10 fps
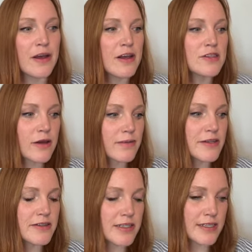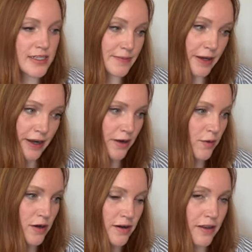So I'll be using 6x9
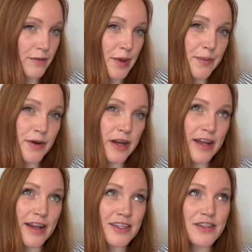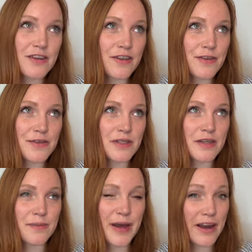watercolor paper, and I just got those in a
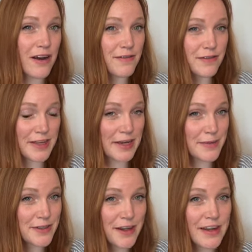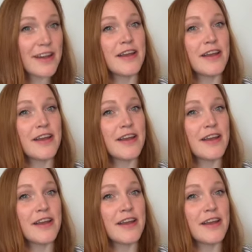pack off of Amazon.